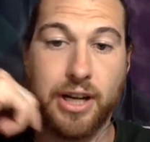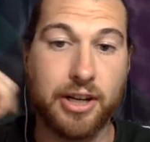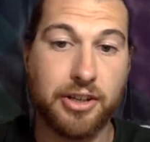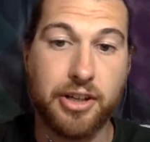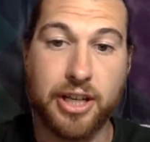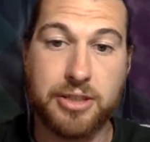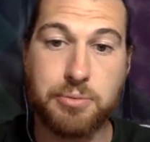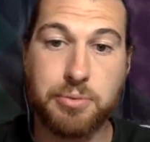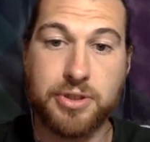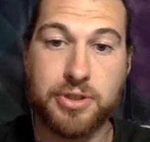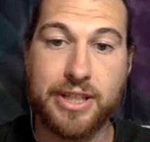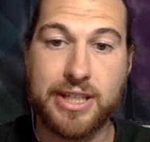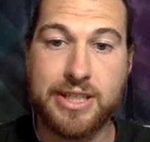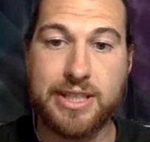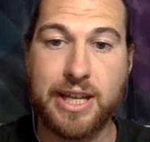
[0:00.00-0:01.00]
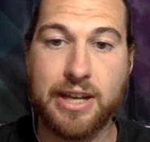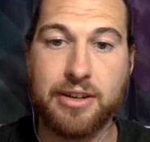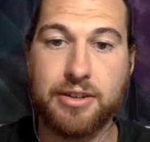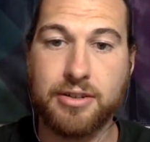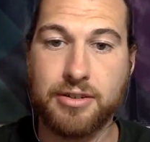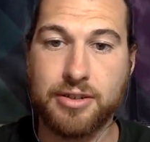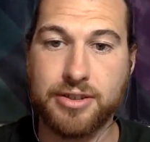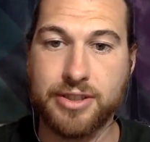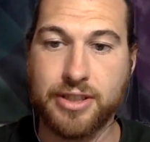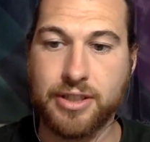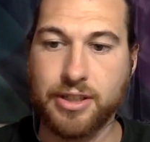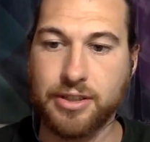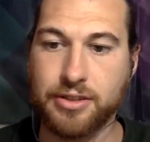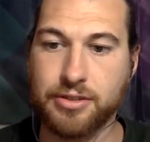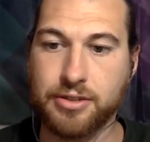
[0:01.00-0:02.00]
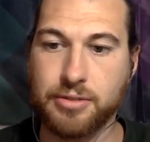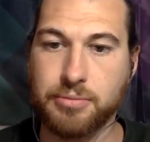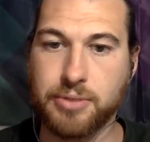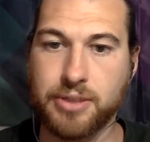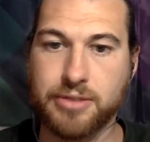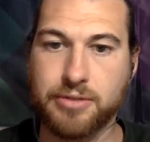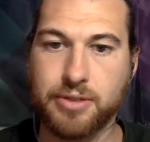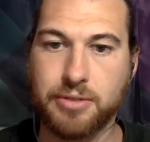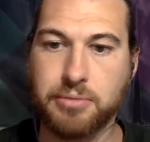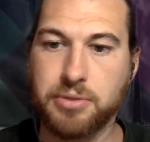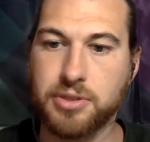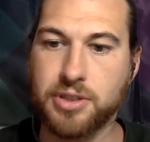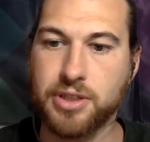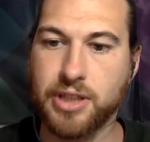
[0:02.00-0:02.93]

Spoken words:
Are you guys pushing that standard, or is there another group that's really pushing